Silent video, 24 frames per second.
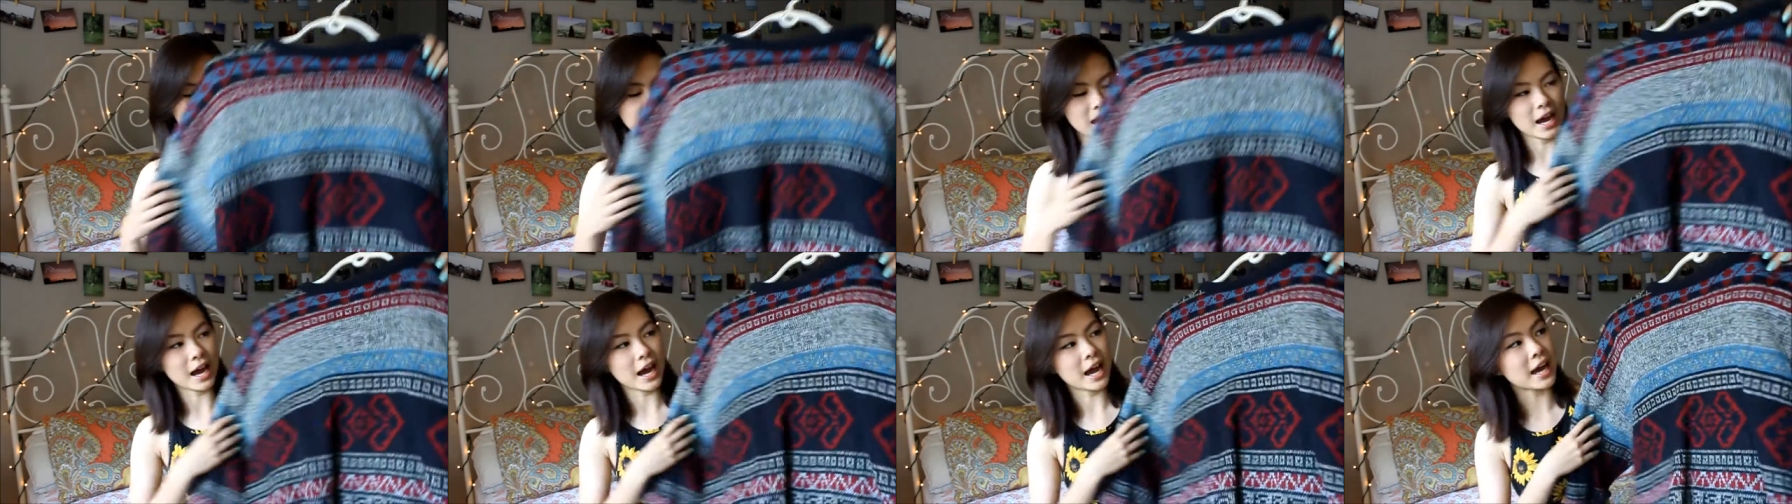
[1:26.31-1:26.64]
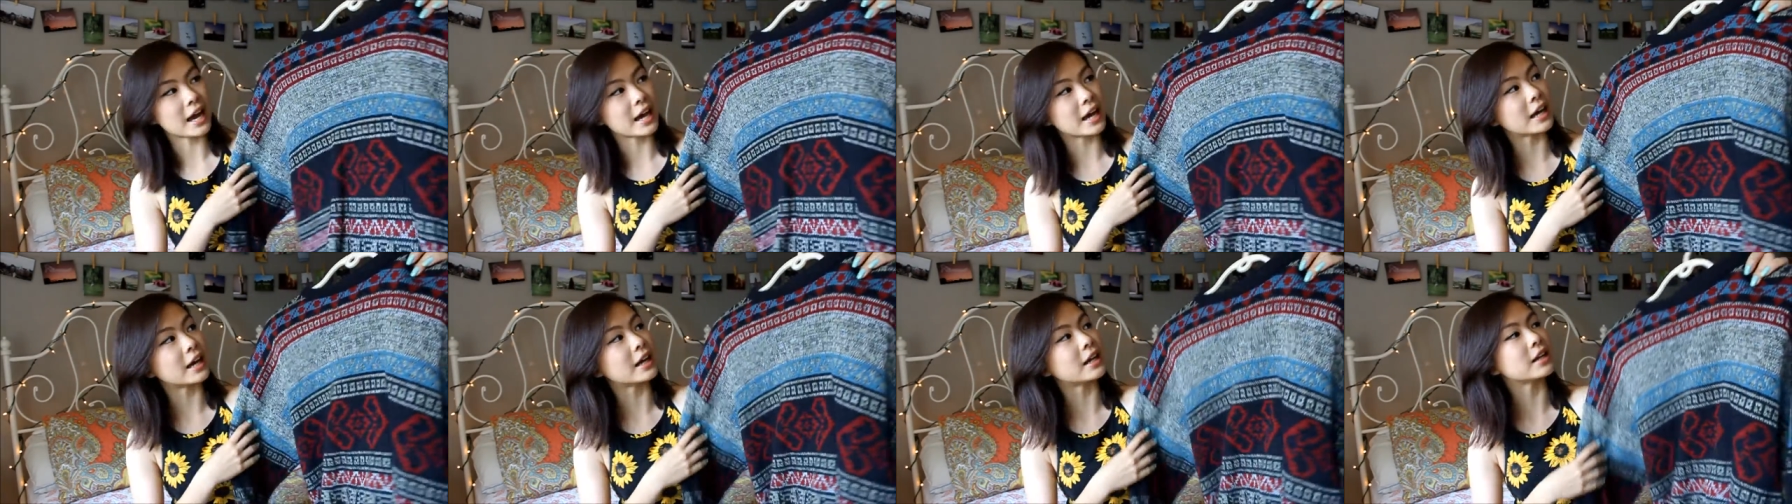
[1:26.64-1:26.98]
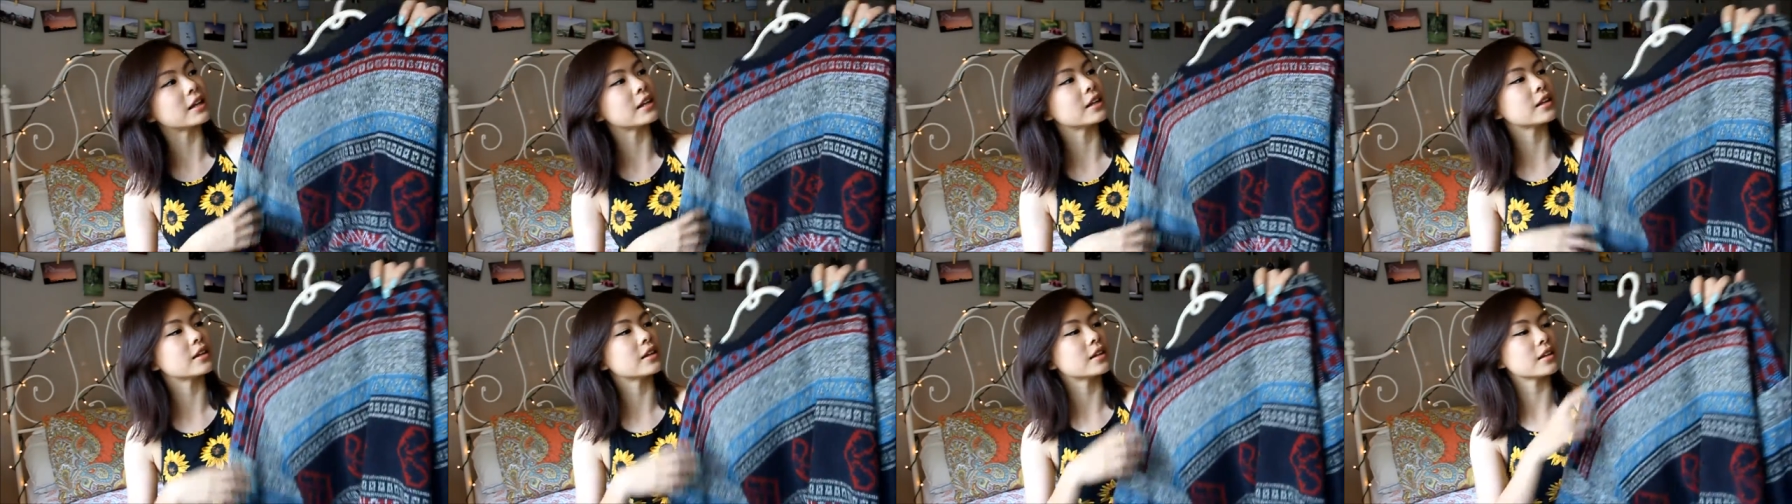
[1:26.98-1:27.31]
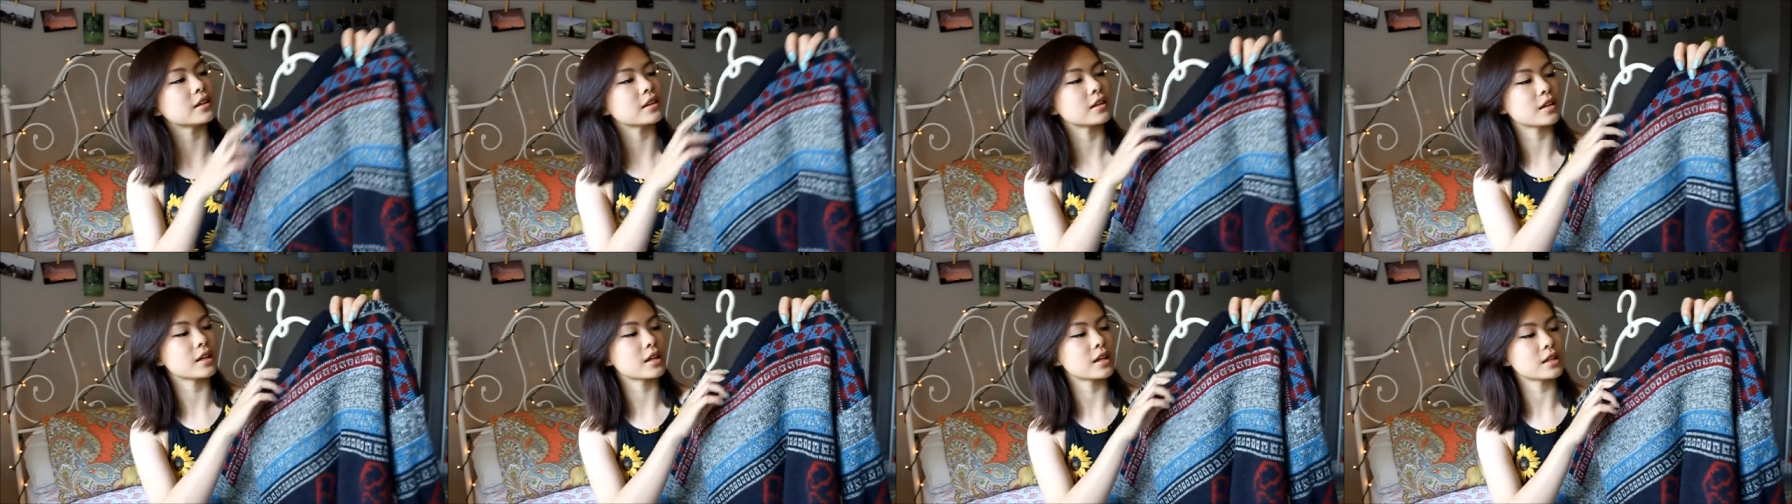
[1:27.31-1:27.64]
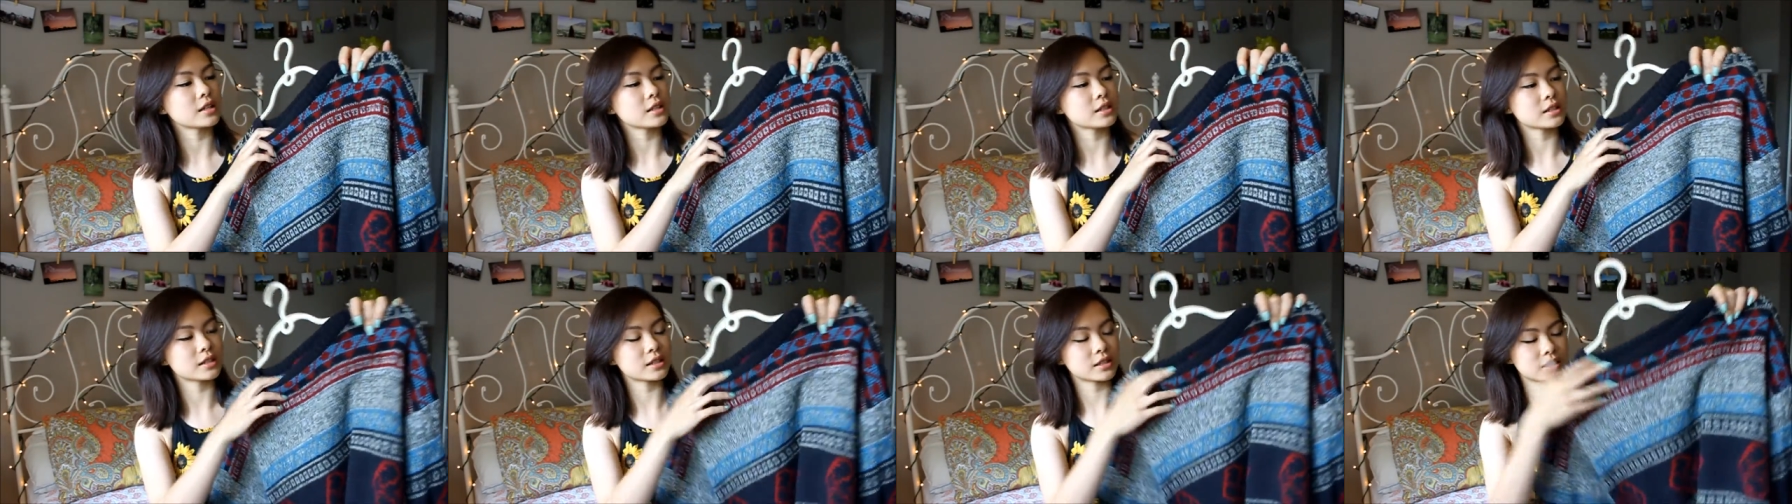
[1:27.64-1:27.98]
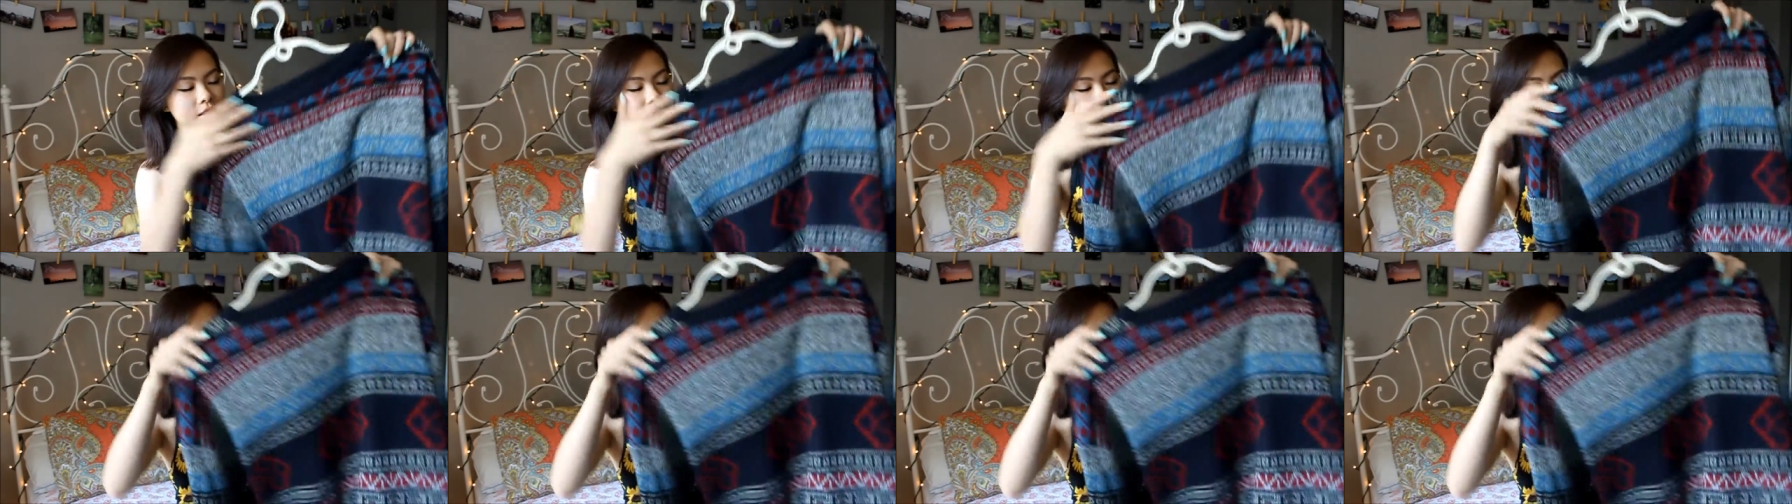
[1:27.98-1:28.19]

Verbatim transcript: And this